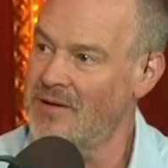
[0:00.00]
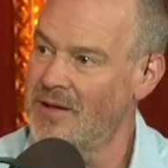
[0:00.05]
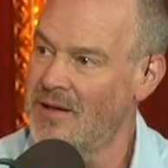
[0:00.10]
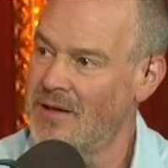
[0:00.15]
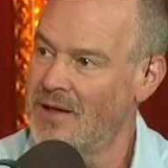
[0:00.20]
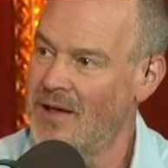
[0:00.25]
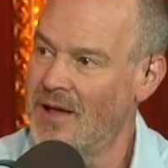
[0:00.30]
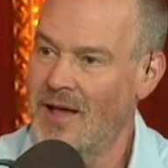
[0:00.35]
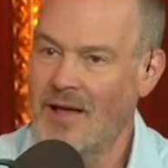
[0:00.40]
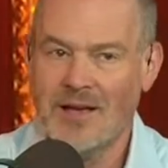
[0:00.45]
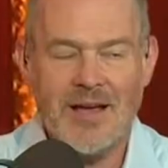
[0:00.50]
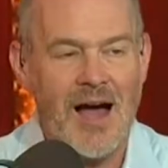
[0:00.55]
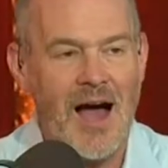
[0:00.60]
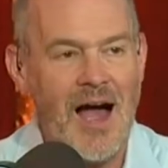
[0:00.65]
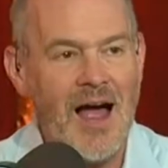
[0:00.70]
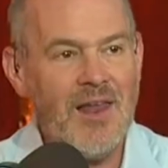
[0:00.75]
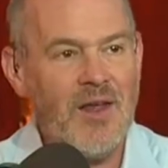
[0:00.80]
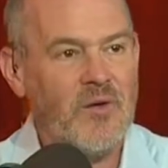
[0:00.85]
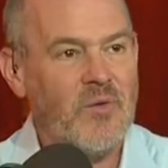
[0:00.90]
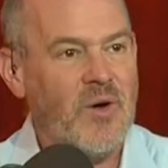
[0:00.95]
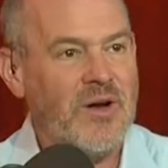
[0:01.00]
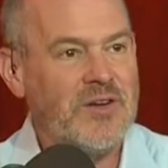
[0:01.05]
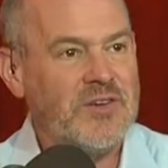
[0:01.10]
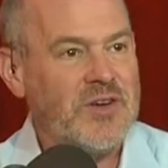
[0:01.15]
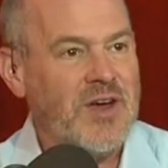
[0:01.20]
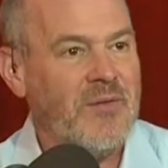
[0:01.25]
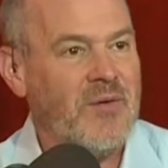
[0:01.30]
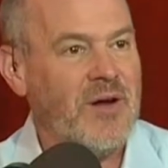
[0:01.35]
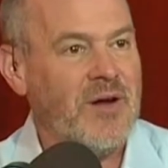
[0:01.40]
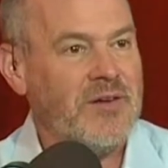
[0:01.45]
Yeah, I was
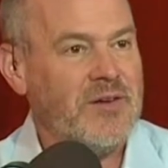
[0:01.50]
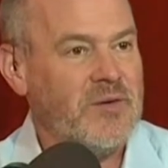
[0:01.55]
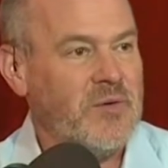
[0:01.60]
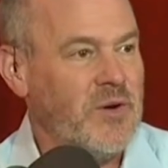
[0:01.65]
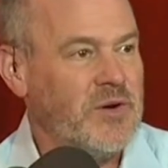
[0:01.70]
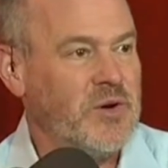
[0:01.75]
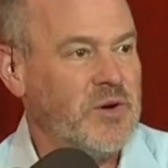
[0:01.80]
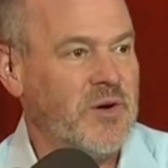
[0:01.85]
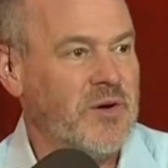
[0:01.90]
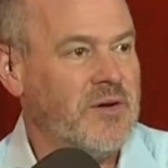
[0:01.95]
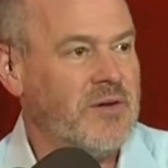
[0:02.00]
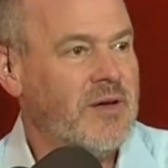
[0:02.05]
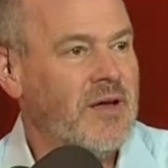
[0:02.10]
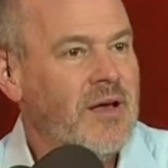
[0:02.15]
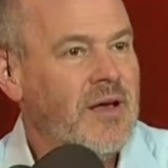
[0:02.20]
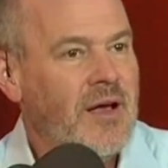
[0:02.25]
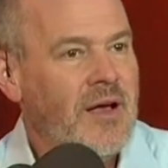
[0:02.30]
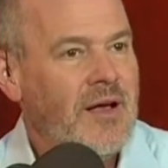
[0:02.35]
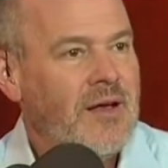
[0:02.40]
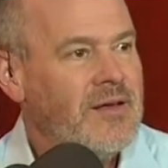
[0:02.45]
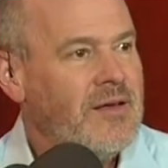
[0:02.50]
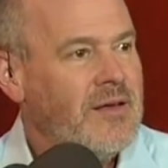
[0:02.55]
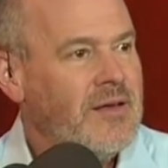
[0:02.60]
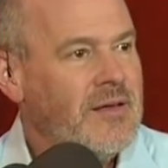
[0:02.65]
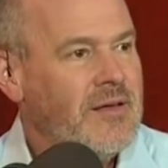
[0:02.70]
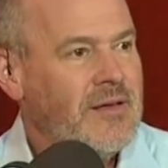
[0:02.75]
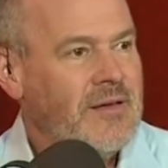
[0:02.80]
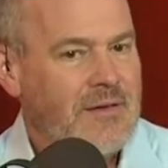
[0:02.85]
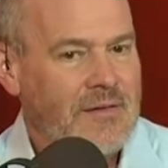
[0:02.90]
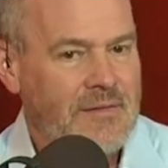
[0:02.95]
hoping we'd skip
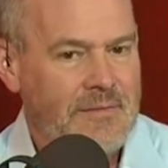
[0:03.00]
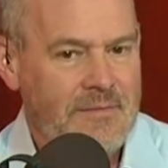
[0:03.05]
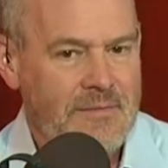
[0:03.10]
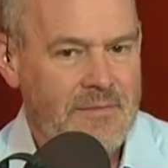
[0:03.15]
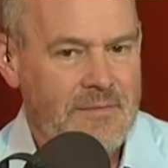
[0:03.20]
over that.